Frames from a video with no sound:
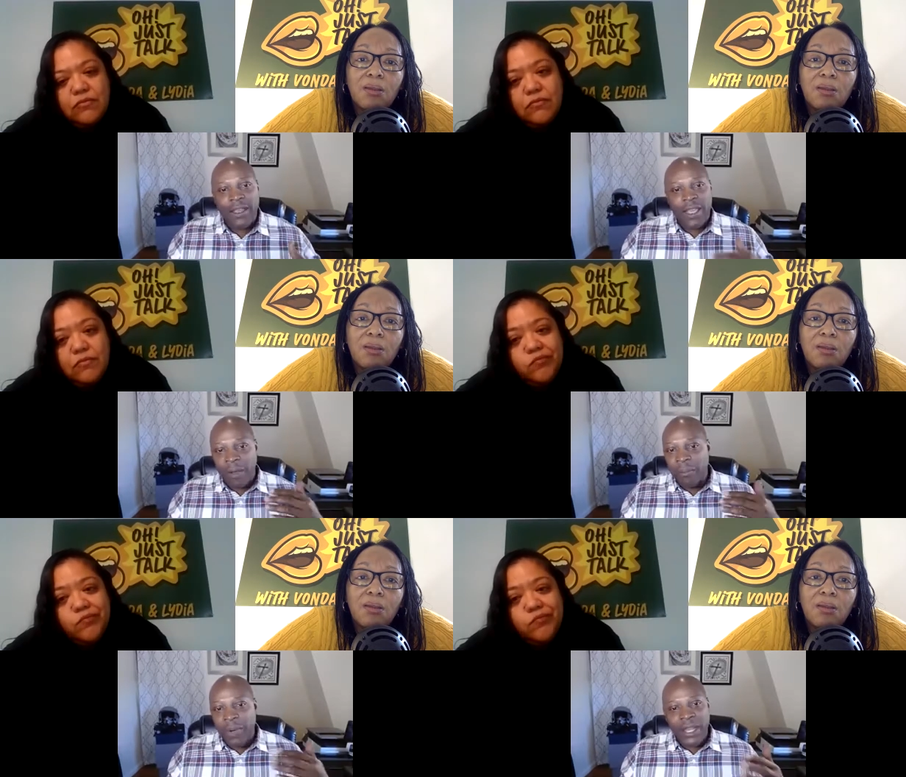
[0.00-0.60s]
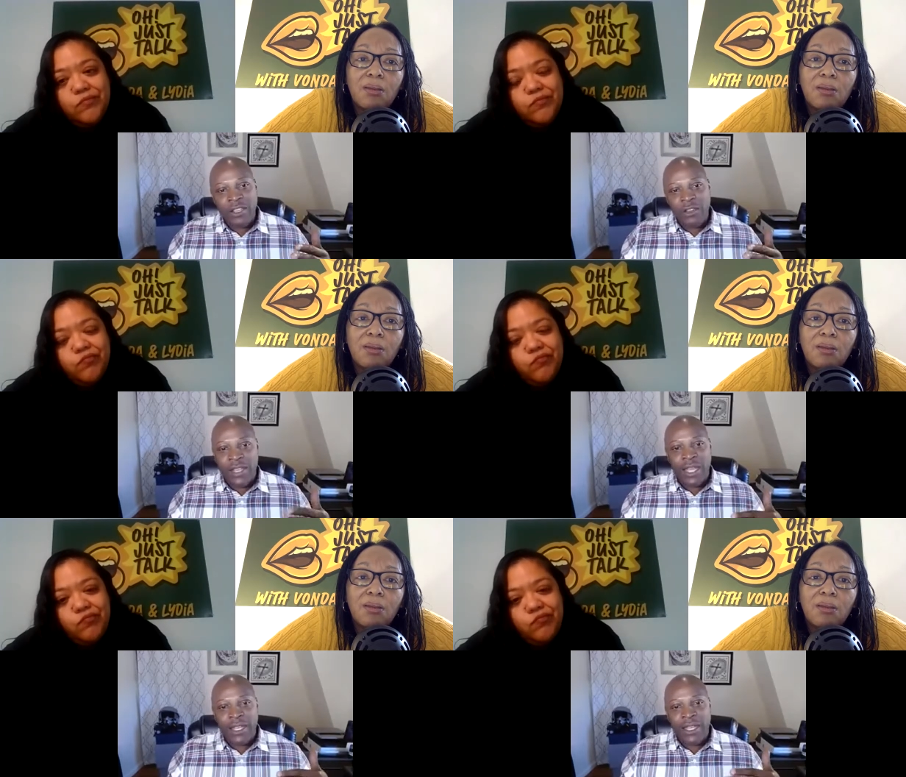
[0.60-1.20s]
Speaker 1: And a buddy used
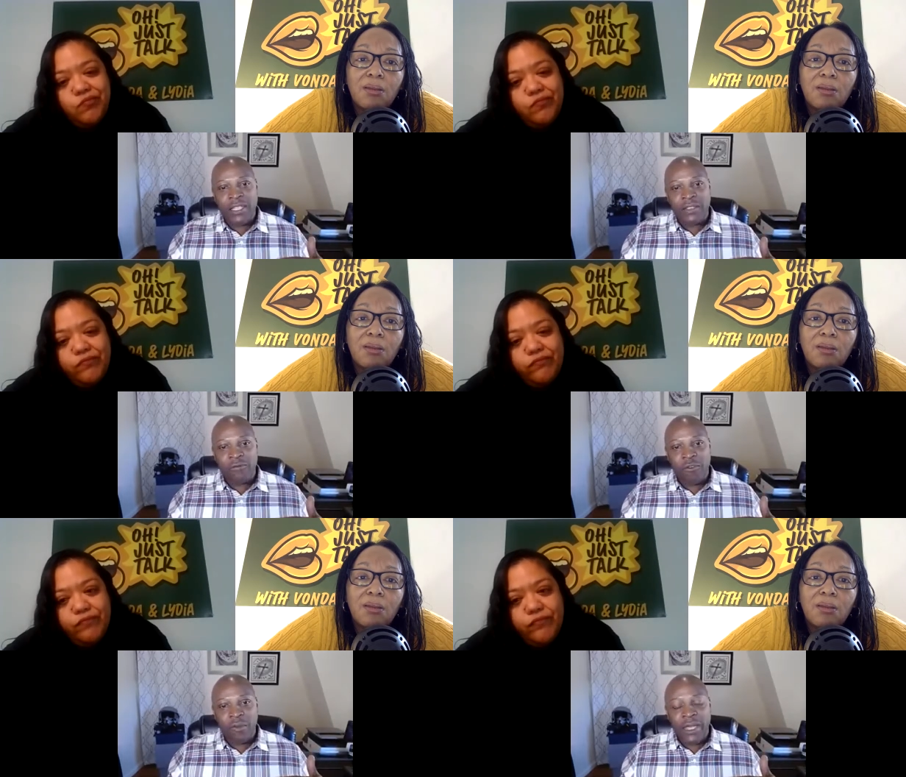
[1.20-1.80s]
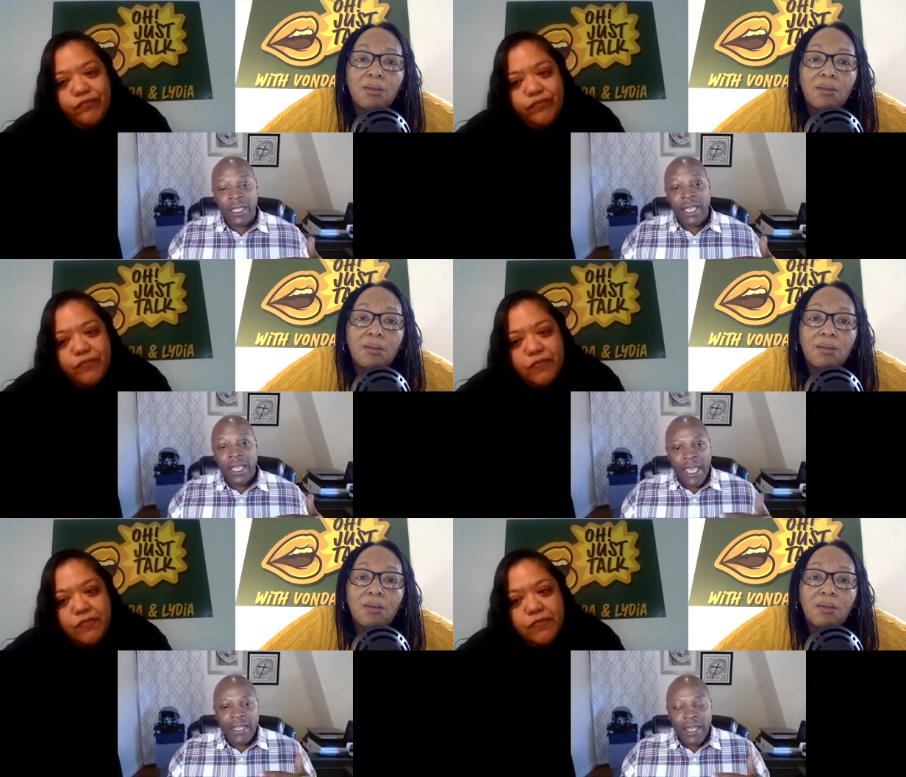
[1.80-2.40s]
that analogy for me,
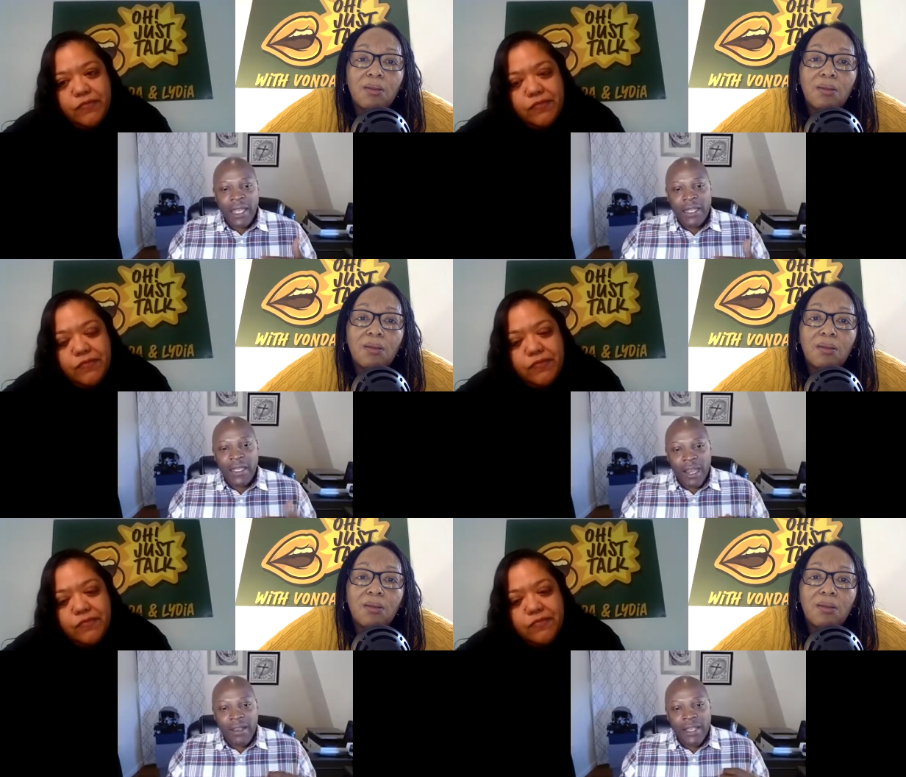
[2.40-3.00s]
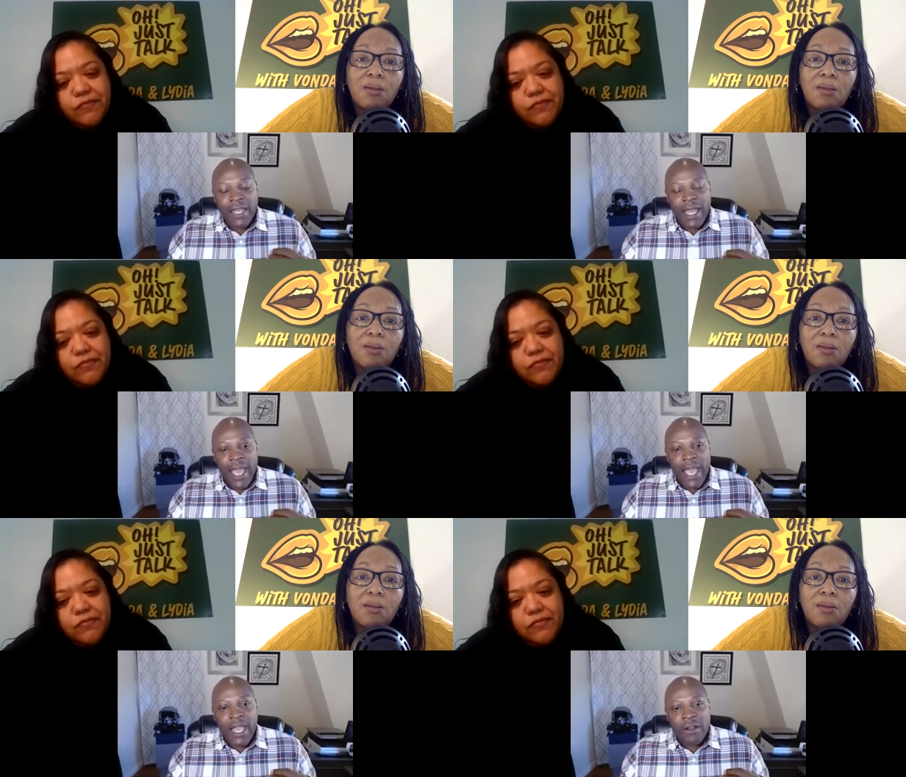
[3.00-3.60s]
and and carrying that
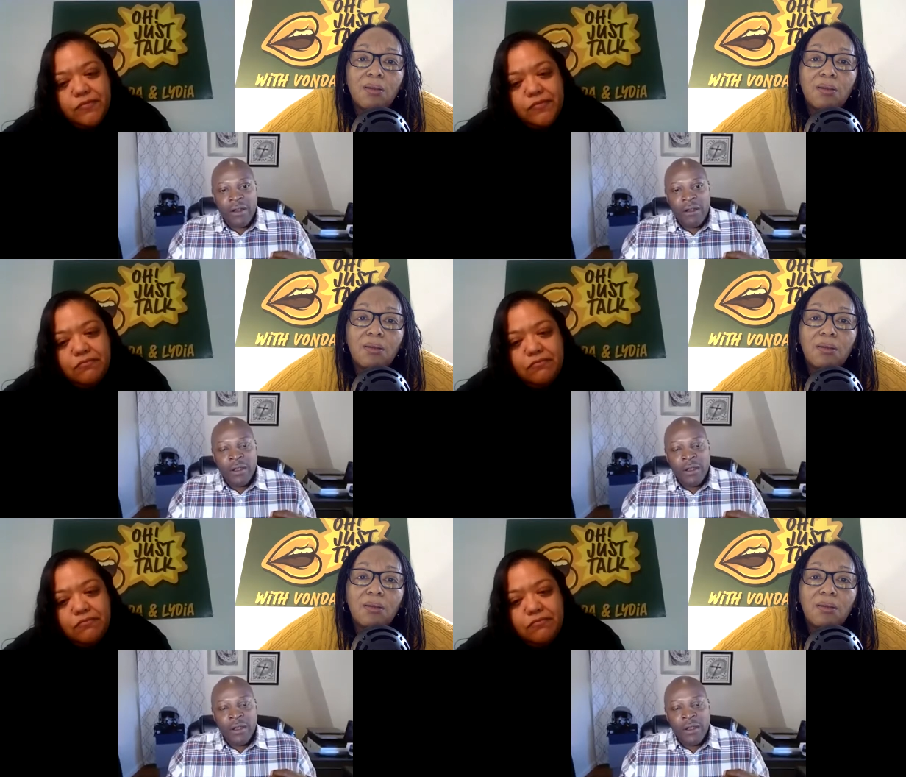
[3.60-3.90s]
anger